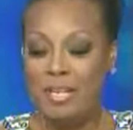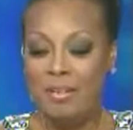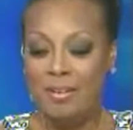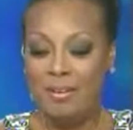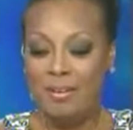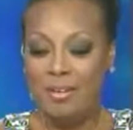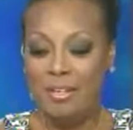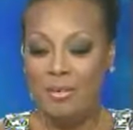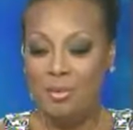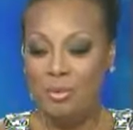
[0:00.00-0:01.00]
that are
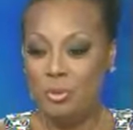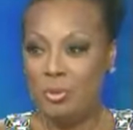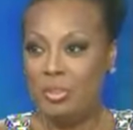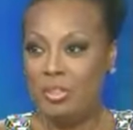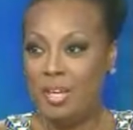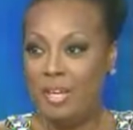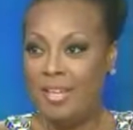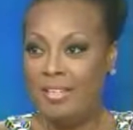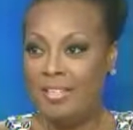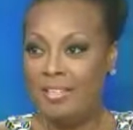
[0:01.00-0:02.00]
in New York
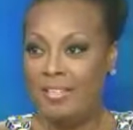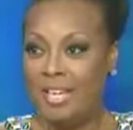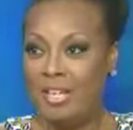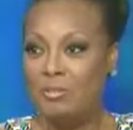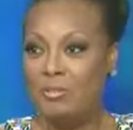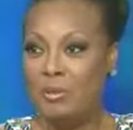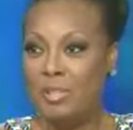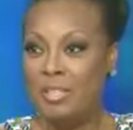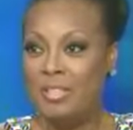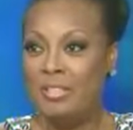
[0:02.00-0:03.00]
and in
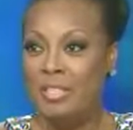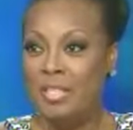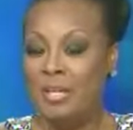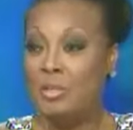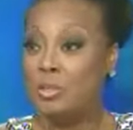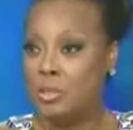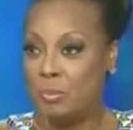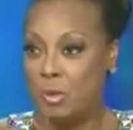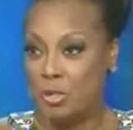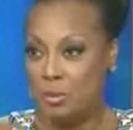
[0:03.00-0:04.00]
California,
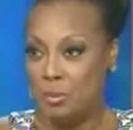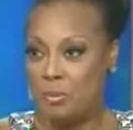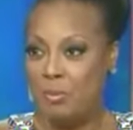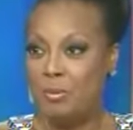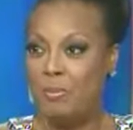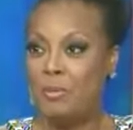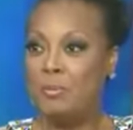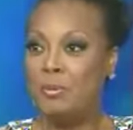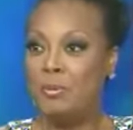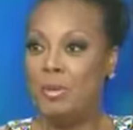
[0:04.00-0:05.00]
smart people,
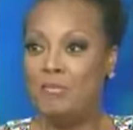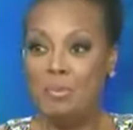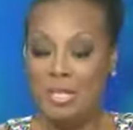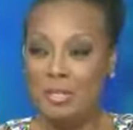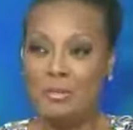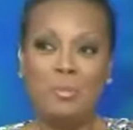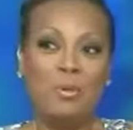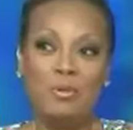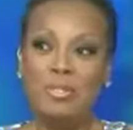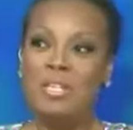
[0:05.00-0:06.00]
people who have been
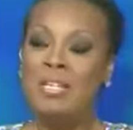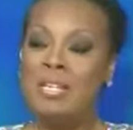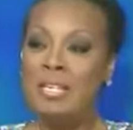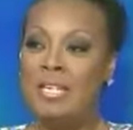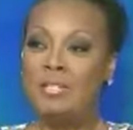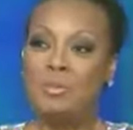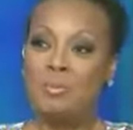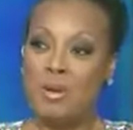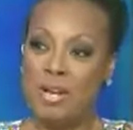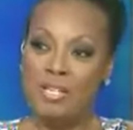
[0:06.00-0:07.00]
exposed, get
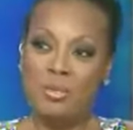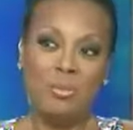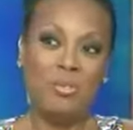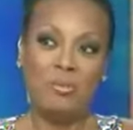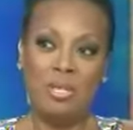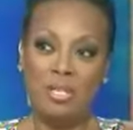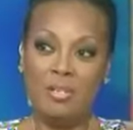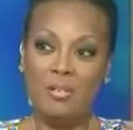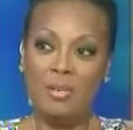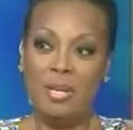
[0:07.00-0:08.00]
surprised when you
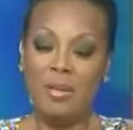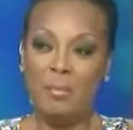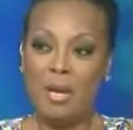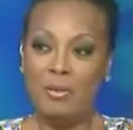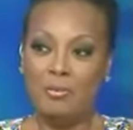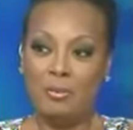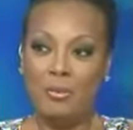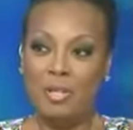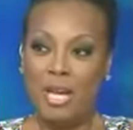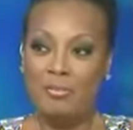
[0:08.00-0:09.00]
hear a
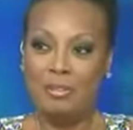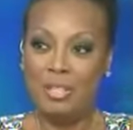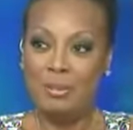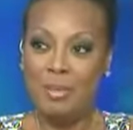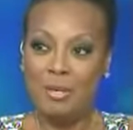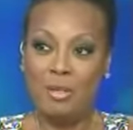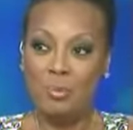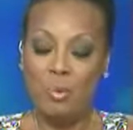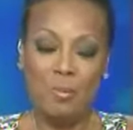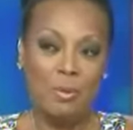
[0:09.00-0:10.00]
powerful
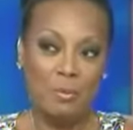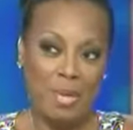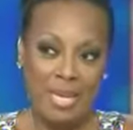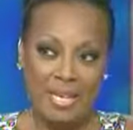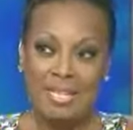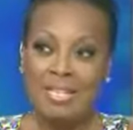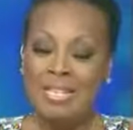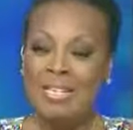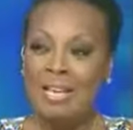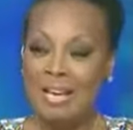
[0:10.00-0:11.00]
African-American woman or man
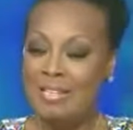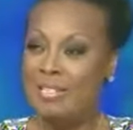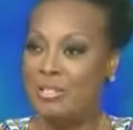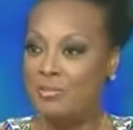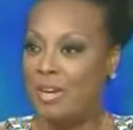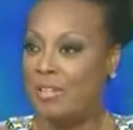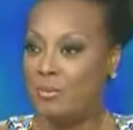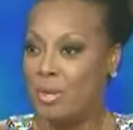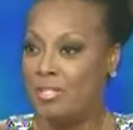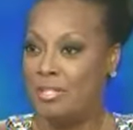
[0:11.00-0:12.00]
identify
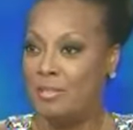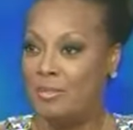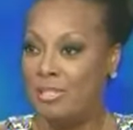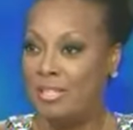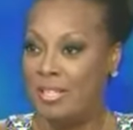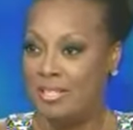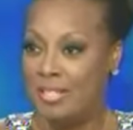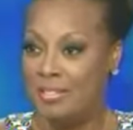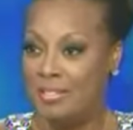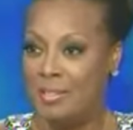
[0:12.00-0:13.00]
that racism still
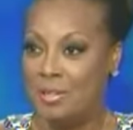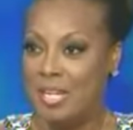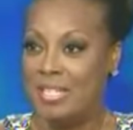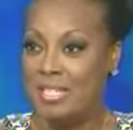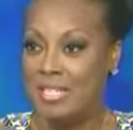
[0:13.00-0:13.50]
exists in the United